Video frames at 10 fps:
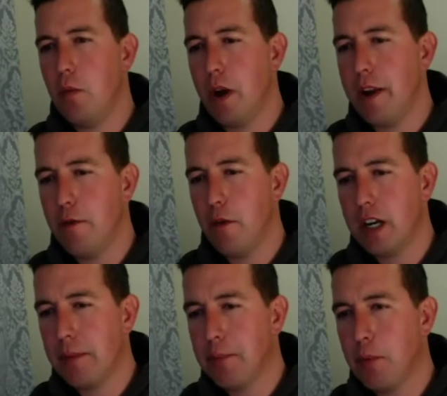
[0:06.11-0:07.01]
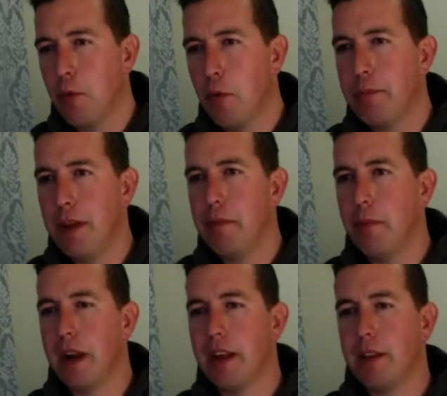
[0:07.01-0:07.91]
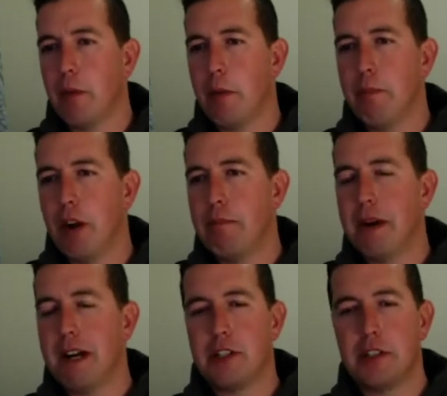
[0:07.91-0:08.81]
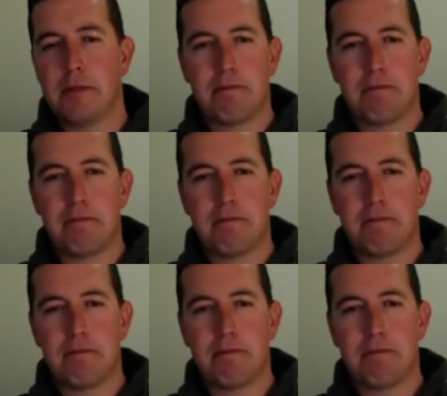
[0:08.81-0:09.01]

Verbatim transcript: waiting for a couple more people, but I think we're pretty much